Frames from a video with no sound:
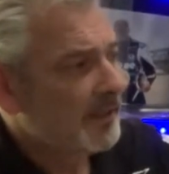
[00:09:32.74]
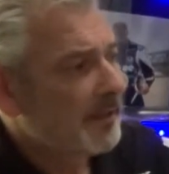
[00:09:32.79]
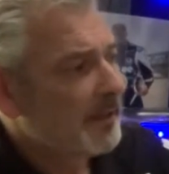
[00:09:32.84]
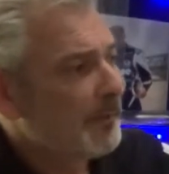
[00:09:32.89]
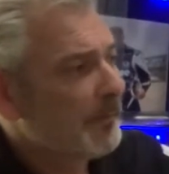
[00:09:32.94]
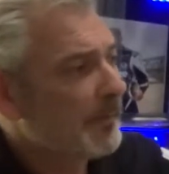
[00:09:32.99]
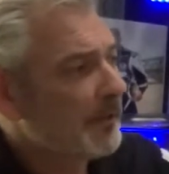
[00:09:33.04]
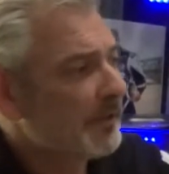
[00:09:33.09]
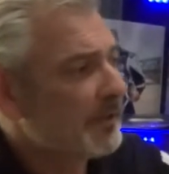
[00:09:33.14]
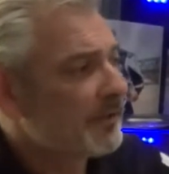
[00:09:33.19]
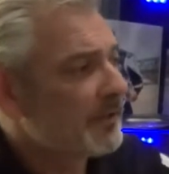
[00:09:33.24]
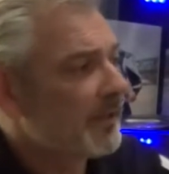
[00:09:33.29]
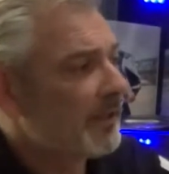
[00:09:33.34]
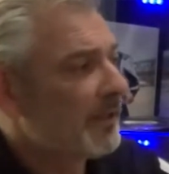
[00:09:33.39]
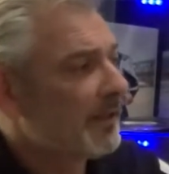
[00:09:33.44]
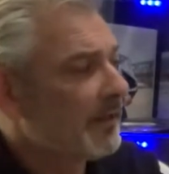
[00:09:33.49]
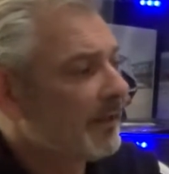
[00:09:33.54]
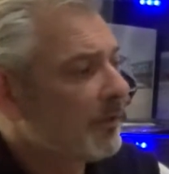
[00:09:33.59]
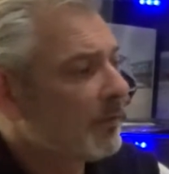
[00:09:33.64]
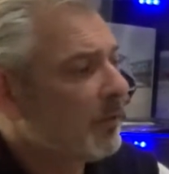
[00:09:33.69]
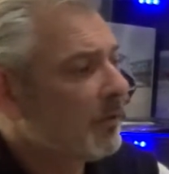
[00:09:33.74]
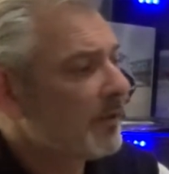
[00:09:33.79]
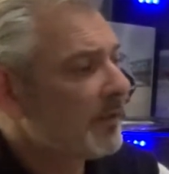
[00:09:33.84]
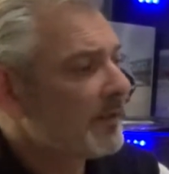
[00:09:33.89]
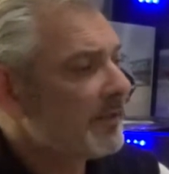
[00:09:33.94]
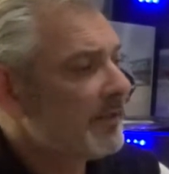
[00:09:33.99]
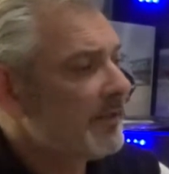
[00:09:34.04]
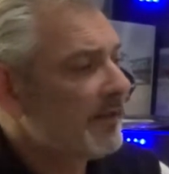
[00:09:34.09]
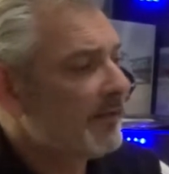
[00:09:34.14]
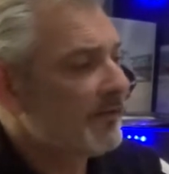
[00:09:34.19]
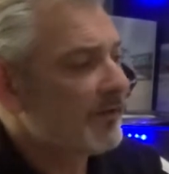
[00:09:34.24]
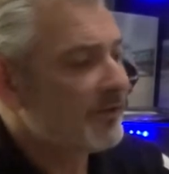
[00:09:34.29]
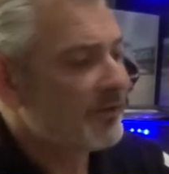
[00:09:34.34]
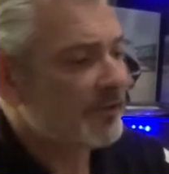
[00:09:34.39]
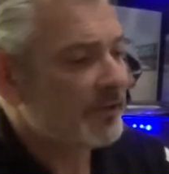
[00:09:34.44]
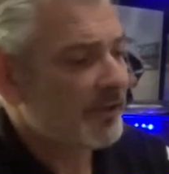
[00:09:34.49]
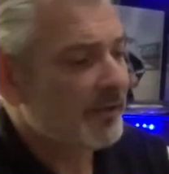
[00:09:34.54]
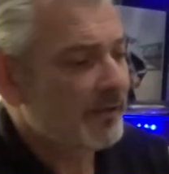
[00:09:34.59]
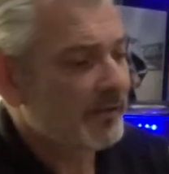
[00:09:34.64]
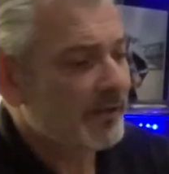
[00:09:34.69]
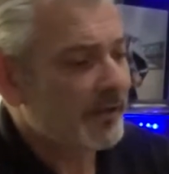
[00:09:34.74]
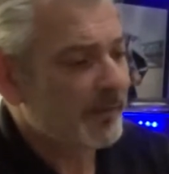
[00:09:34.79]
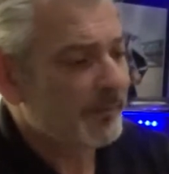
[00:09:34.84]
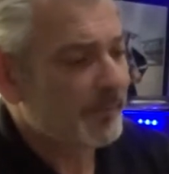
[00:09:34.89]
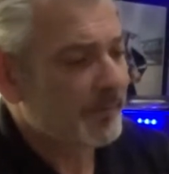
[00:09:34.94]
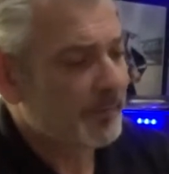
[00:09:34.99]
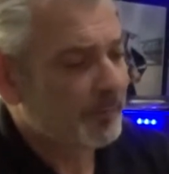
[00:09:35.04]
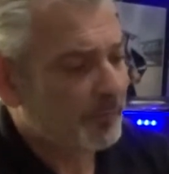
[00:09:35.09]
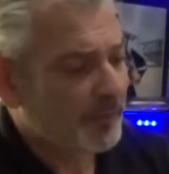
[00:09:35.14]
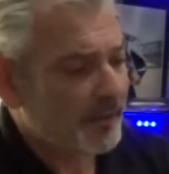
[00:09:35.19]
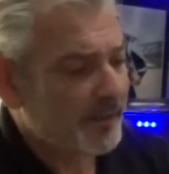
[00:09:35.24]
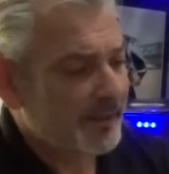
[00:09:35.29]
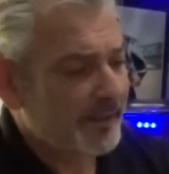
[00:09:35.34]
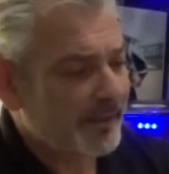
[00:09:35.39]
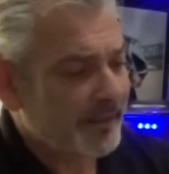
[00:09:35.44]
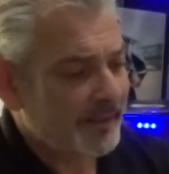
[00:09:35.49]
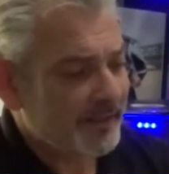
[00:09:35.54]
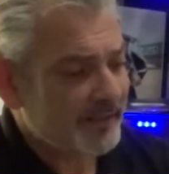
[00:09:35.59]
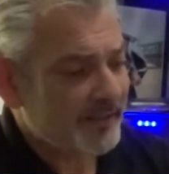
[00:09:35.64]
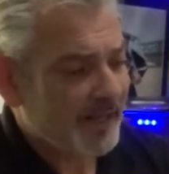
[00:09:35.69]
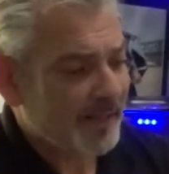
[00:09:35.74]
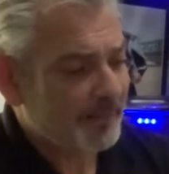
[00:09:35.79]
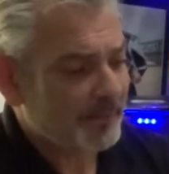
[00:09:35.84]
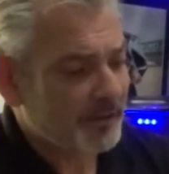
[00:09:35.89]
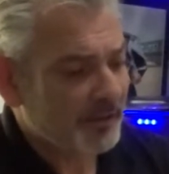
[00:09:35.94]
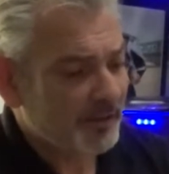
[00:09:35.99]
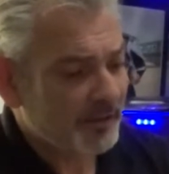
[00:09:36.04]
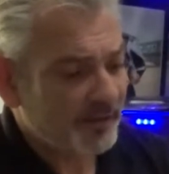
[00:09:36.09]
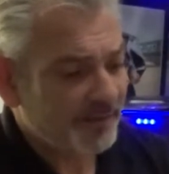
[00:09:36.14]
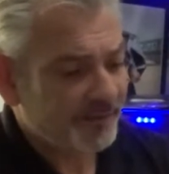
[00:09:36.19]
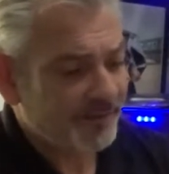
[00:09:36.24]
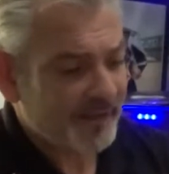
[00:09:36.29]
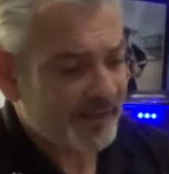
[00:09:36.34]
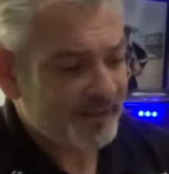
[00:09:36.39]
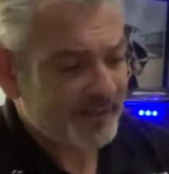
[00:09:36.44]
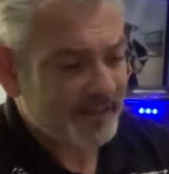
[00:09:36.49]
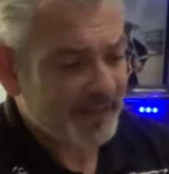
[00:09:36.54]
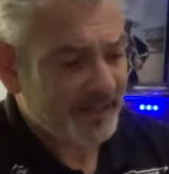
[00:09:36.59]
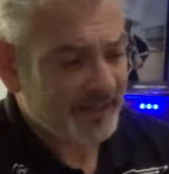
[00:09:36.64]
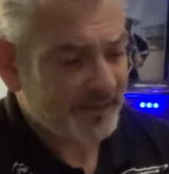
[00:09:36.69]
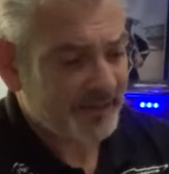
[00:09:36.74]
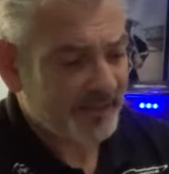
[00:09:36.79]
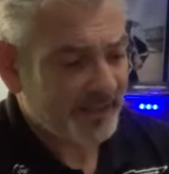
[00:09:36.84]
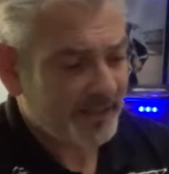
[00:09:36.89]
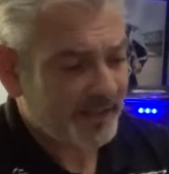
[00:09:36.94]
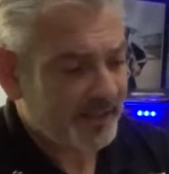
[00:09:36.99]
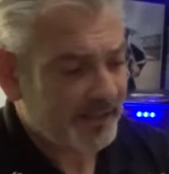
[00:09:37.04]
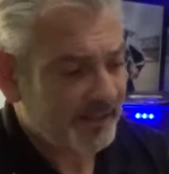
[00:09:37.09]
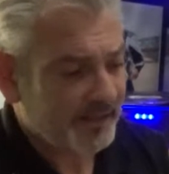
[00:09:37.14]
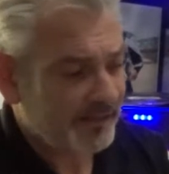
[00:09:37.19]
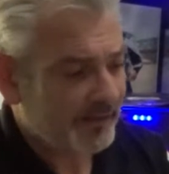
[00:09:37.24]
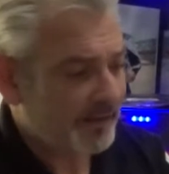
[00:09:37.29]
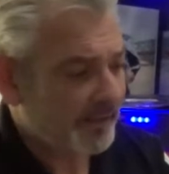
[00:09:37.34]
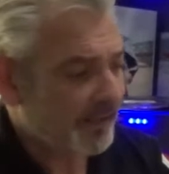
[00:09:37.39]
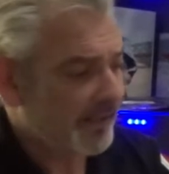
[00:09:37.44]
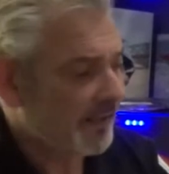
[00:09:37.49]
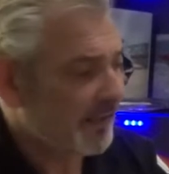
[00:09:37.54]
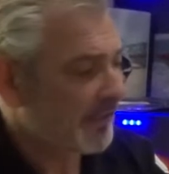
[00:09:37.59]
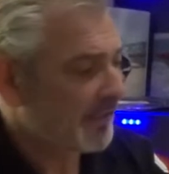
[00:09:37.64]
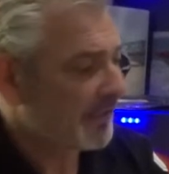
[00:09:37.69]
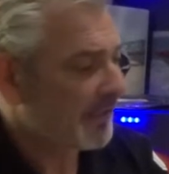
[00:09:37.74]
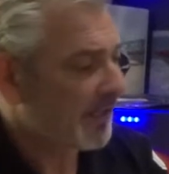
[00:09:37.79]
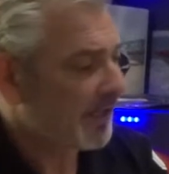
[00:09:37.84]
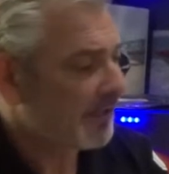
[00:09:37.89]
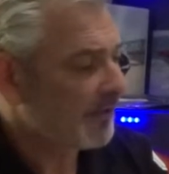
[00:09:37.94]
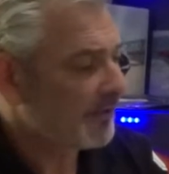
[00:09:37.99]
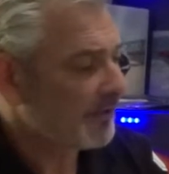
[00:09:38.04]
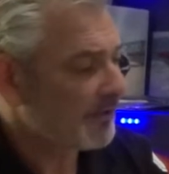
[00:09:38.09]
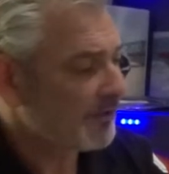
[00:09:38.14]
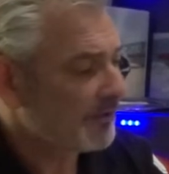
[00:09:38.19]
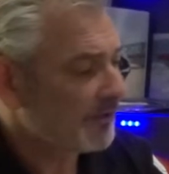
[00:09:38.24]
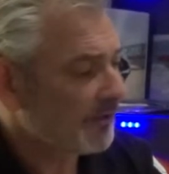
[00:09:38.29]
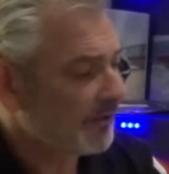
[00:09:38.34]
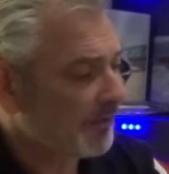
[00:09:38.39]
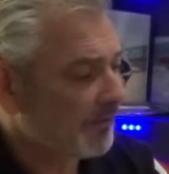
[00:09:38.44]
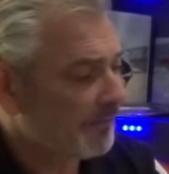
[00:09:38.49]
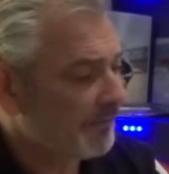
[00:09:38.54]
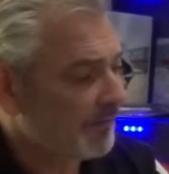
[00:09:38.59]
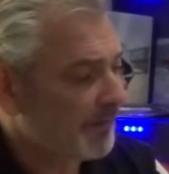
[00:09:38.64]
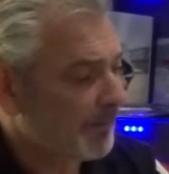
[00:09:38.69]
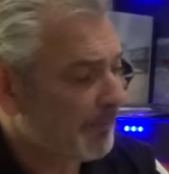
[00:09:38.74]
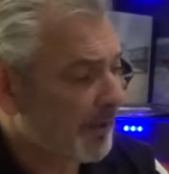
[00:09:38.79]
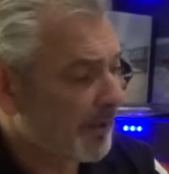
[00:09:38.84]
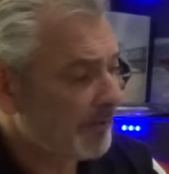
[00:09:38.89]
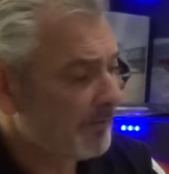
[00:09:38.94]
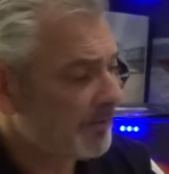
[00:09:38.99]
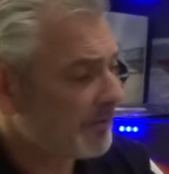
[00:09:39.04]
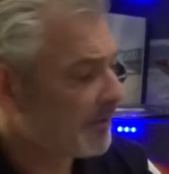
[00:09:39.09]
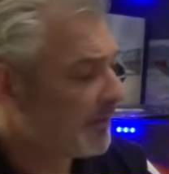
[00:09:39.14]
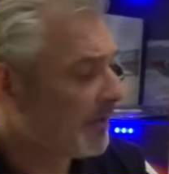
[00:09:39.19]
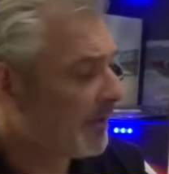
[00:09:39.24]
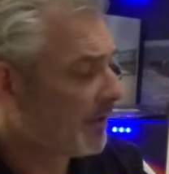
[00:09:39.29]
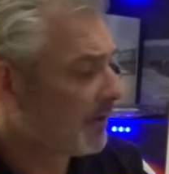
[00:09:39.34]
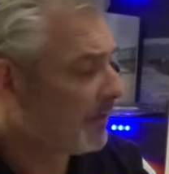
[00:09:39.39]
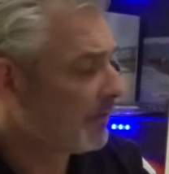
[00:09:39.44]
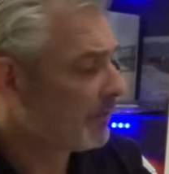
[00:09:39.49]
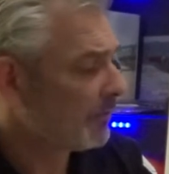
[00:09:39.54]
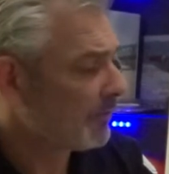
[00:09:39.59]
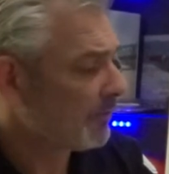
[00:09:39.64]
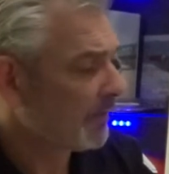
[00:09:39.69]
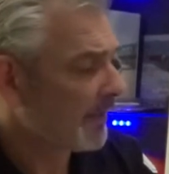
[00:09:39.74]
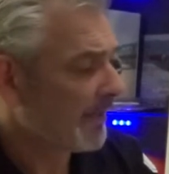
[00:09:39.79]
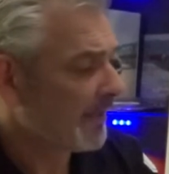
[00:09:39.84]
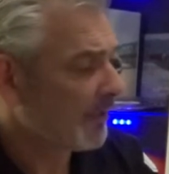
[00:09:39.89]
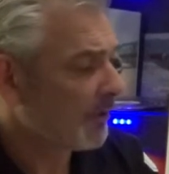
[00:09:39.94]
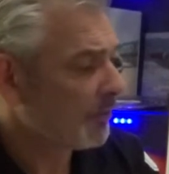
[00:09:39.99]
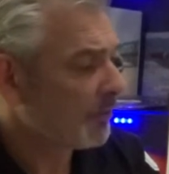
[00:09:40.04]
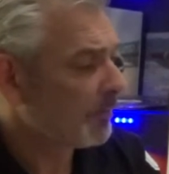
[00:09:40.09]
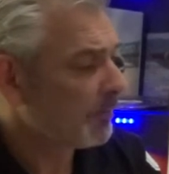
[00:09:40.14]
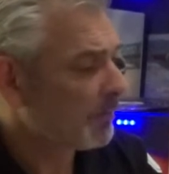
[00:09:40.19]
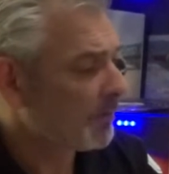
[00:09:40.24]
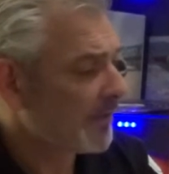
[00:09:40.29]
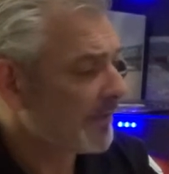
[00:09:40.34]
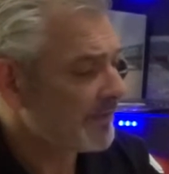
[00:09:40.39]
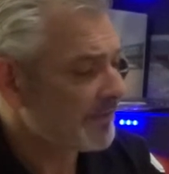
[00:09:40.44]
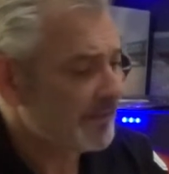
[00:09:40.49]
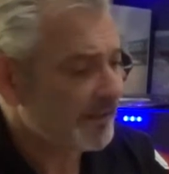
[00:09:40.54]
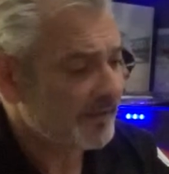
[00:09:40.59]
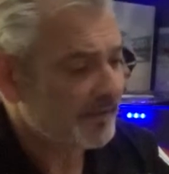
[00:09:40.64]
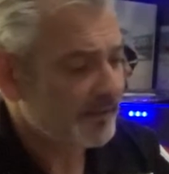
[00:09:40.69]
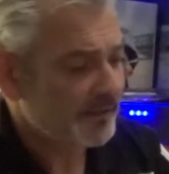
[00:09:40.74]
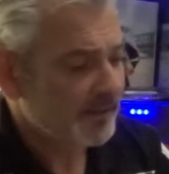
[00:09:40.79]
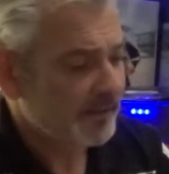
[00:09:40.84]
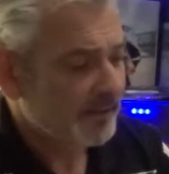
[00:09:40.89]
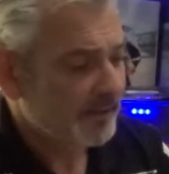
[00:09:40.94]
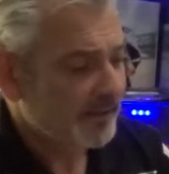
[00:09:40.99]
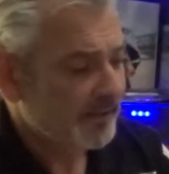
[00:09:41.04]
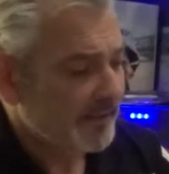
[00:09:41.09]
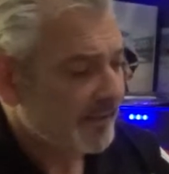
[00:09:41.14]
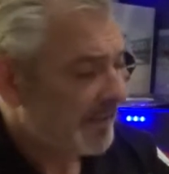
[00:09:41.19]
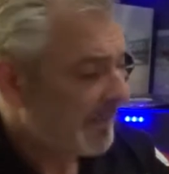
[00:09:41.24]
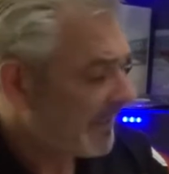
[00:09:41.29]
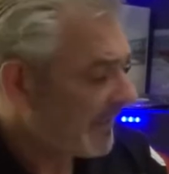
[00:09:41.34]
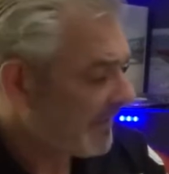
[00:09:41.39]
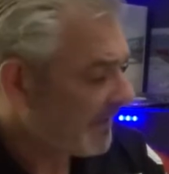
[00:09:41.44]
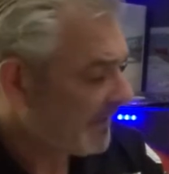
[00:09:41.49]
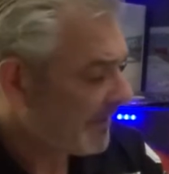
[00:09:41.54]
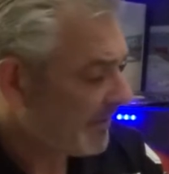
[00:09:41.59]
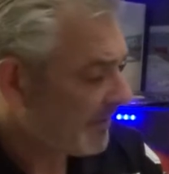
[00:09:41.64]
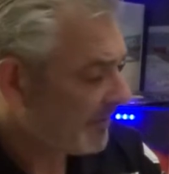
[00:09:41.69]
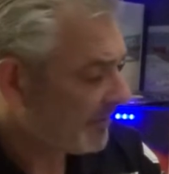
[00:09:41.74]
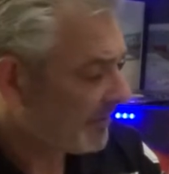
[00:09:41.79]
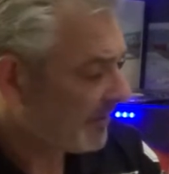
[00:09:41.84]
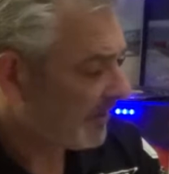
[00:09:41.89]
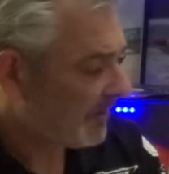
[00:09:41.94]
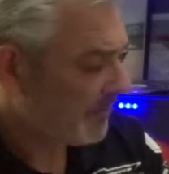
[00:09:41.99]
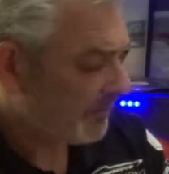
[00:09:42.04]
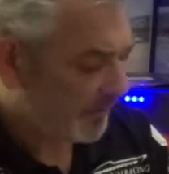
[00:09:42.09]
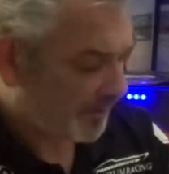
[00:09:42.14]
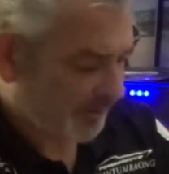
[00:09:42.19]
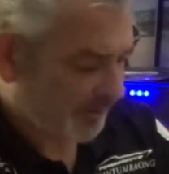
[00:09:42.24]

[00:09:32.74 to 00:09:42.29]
But the quality of the suit, the printing is absolutely fantastic. The colours of the boat are all incorporated in this suit.